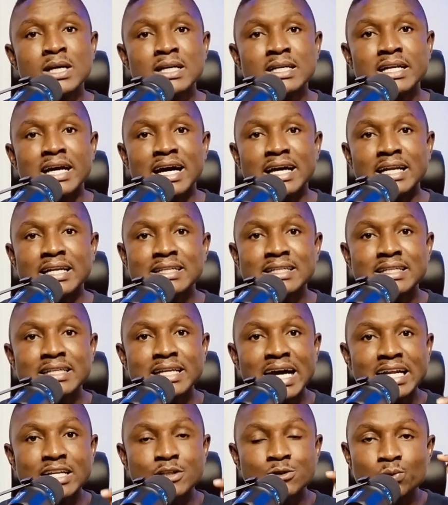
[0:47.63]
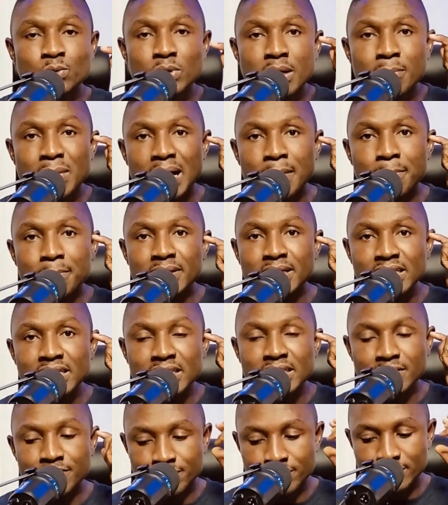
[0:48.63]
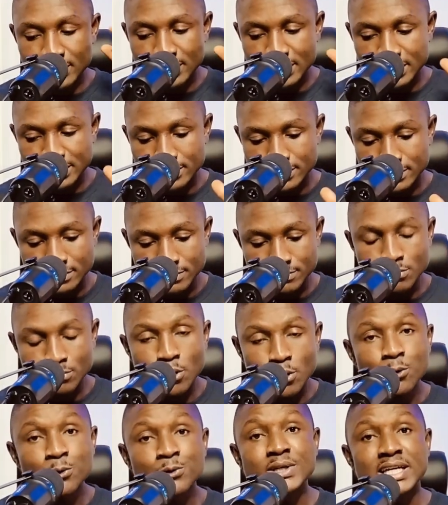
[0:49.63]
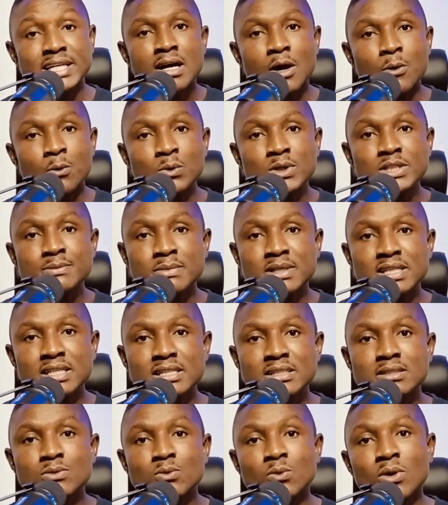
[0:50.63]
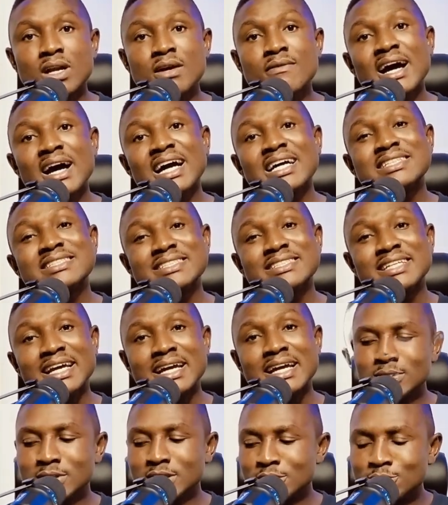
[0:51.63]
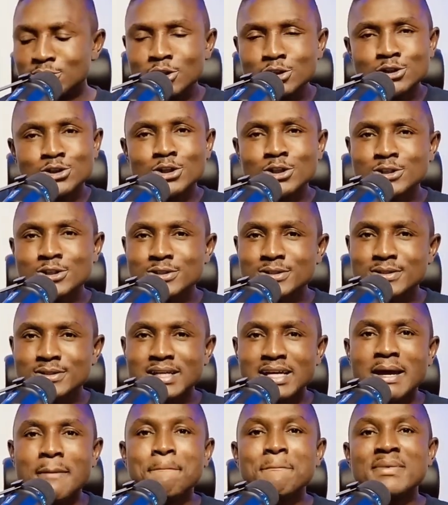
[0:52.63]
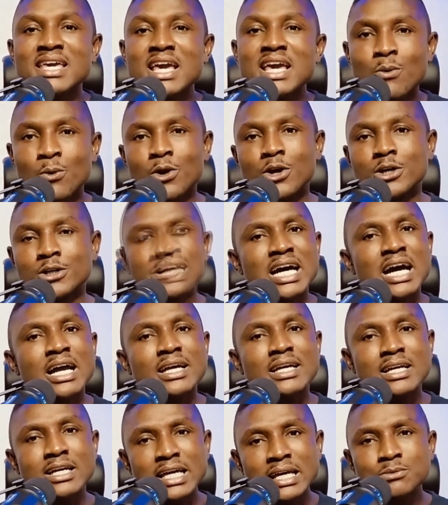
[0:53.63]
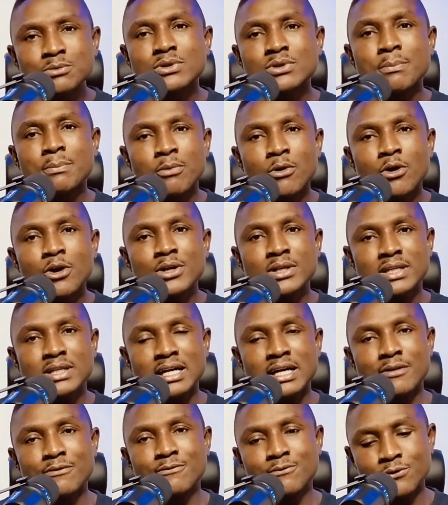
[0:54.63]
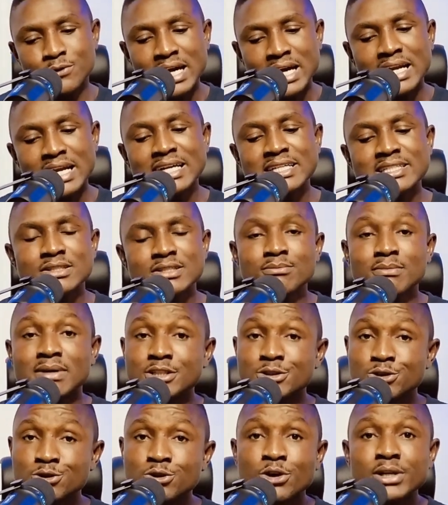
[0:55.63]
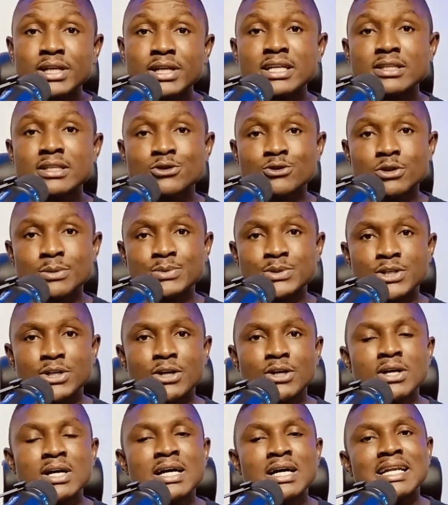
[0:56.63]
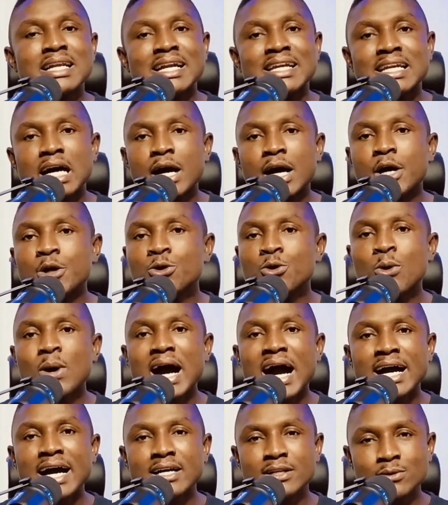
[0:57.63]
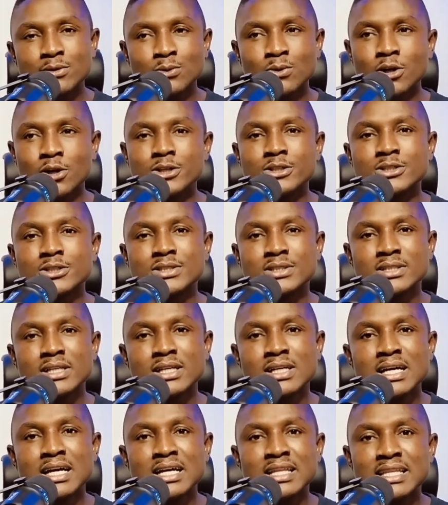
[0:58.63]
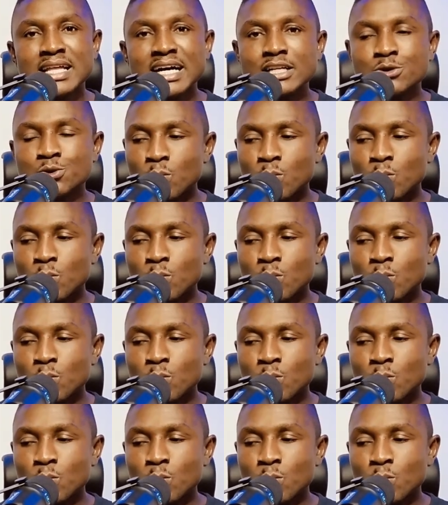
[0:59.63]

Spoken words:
that is where my belief is molded, and which means whatever I say is not just a mere word. I came to the point of realizing by studying scripture that there are no idle words. That is